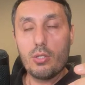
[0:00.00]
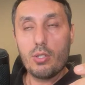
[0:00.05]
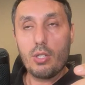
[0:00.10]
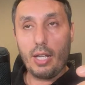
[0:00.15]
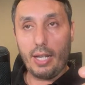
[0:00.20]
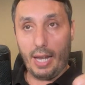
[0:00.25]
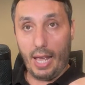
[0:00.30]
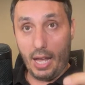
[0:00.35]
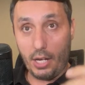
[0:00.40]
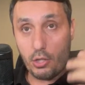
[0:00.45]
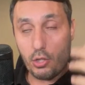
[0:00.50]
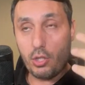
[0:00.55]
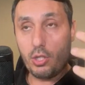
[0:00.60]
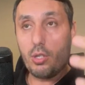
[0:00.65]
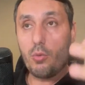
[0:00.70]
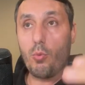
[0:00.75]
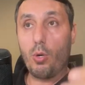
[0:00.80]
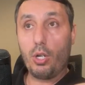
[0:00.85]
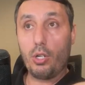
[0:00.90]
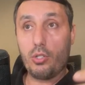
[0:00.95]
actually
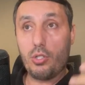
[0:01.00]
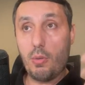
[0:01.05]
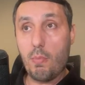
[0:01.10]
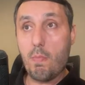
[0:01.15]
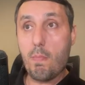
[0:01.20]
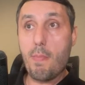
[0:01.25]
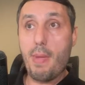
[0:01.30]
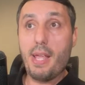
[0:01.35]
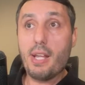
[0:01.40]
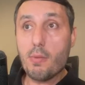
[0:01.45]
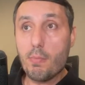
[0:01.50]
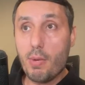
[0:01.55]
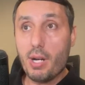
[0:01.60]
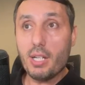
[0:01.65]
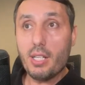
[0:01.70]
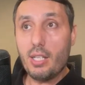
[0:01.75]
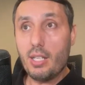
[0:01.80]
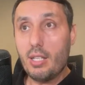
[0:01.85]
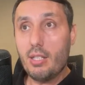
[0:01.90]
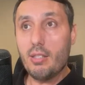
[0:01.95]
wanted to make
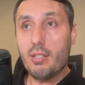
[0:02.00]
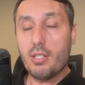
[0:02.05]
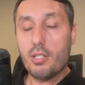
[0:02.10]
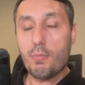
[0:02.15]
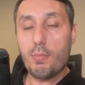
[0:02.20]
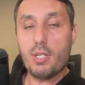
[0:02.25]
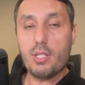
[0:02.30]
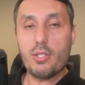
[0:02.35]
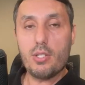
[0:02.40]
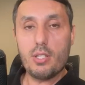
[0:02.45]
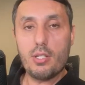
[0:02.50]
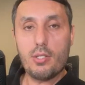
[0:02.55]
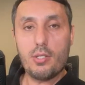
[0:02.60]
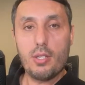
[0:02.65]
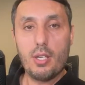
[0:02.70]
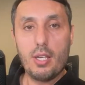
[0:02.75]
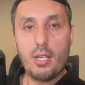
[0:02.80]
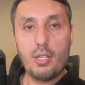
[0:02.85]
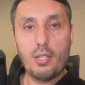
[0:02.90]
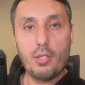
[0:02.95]
money in this business,
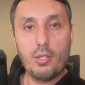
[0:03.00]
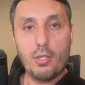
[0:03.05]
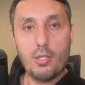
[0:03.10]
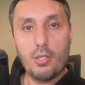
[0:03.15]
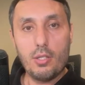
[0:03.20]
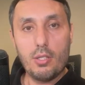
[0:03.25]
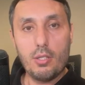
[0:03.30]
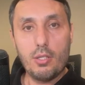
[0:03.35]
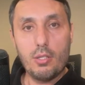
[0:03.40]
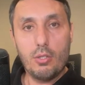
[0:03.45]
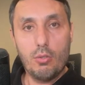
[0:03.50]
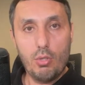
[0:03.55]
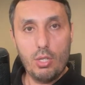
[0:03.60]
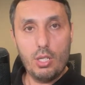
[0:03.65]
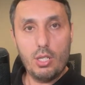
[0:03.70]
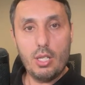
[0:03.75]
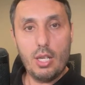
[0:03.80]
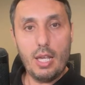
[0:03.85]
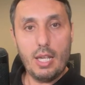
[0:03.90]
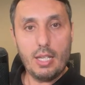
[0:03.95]
you
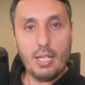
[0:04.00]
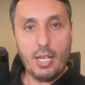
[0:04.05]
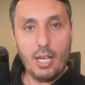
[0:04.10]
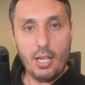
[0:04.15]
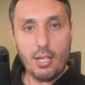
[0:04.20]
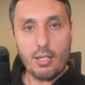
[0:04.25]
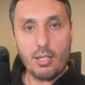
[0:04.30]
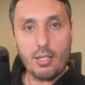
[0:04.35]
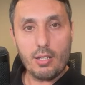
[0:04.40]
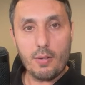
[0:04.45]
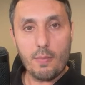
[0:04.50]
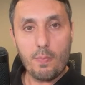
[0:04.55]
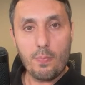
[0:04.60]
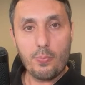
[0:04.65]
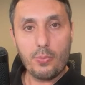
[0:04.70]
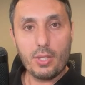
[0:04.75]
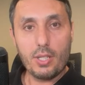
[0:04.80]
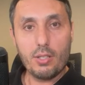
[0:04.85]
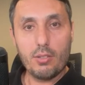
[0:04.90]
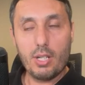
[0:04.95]
need a carrier,
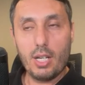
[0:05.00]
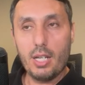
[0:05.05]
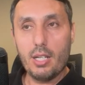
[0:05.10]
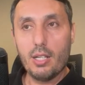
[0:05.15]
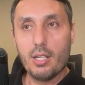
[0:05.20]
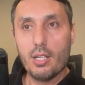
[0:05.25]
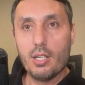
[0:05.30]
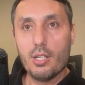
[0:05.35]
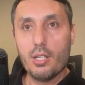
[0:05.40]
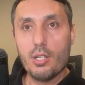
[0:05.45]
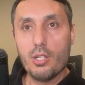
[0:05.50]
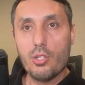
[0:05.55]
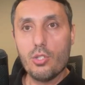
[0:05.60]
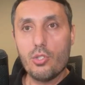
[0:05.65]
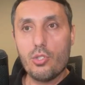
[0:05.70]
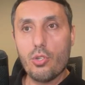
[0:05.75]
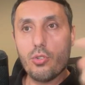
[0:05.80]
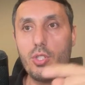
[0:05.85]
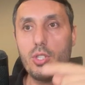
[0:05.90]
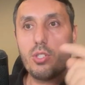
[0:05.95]
right?
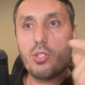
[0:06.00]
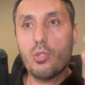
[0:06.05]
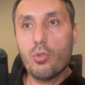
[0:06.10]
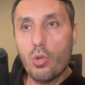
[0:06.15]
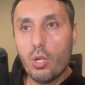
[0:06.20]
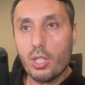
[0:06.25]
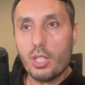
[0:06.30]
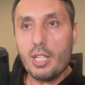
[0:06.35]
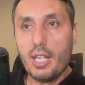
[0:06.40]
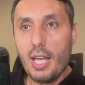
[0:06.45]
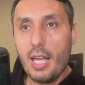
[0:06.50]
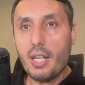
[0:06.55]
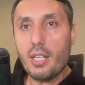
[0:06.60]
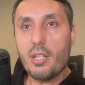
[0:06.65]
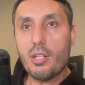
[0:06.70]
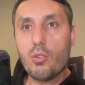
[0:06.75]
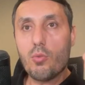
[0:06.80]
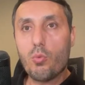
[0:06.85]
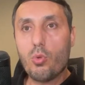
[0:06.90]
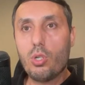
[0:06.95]
So your
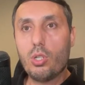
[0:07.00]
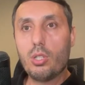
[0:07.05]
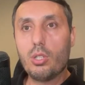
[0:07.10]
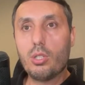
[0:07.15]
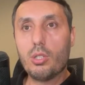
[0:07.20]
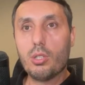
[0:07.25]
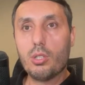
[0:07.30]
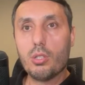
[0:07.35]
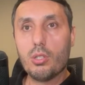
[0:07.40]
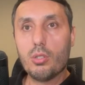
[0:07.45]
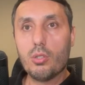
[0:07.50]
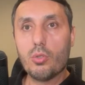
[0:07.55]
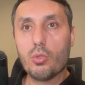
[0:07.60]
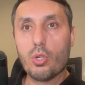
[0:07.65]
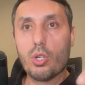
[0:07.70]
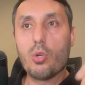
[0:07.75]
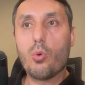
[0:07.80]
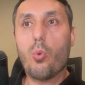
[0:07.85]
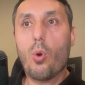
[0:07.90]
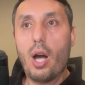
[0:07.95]
carrier will
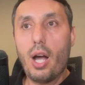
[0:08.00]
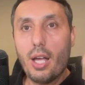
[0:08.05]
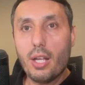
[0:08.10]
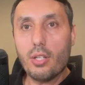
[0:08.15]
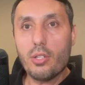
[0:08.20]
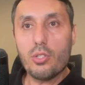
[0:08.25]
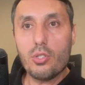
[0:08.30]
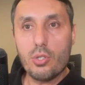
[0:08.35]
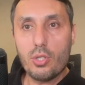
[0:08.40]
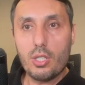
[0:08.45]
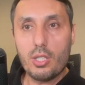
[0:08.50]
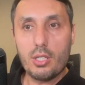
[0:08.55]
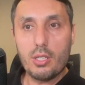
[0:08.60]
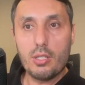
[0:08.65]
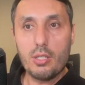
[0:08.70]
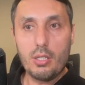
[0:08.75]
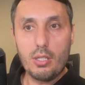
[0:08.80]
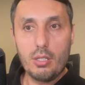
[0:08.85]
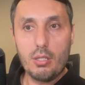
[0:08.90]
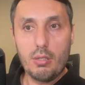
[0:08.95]
require you to
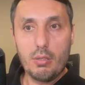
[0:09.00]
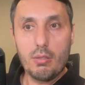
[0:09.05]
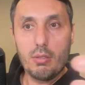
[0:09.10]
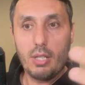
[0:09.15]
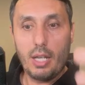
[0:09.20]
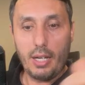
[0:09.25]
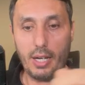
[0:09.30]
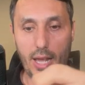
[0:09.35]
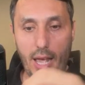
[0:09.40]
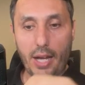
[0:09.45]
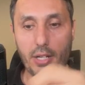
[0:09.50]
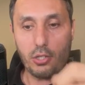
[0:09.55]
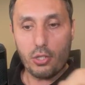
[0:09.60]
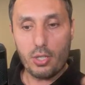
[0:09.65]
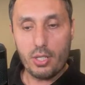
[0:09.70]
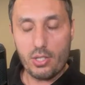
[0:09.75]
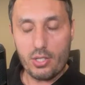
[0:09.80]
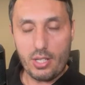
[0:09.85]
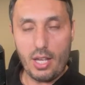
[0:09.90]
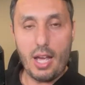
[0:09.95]

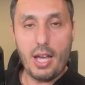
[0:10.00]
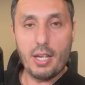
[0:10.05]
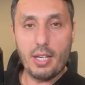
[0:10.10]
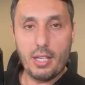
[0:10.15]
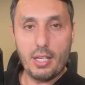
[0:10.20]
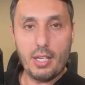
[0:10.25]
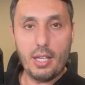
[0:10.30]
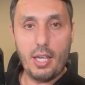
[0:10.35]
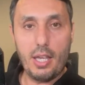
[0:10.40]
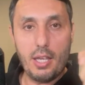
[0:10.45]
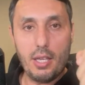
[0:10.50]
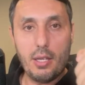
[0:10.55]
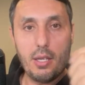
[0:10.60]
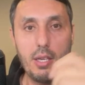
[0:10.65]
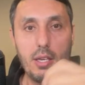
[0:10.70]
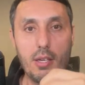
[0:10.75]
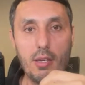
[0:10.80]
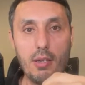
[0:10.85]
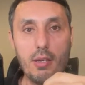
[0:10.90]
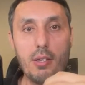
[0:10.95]
actually signing a
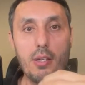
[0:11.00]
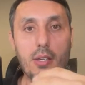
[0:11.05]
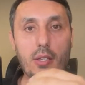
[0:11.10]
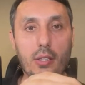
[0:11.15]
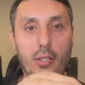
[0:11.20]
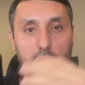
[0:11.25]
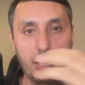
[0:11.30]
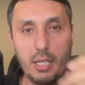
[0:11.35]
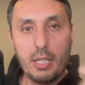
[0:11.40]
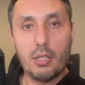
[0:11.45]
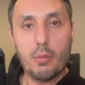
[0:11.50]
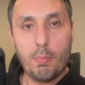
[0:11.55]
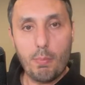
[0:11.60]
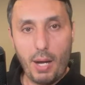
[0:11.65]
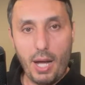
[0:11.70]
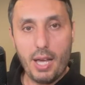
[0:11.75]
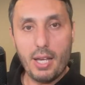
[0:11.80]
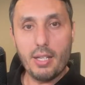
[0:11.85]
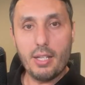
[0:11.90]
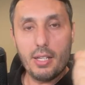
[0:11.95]
legal
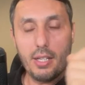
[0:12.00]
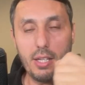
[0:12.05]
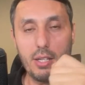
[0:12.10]
binding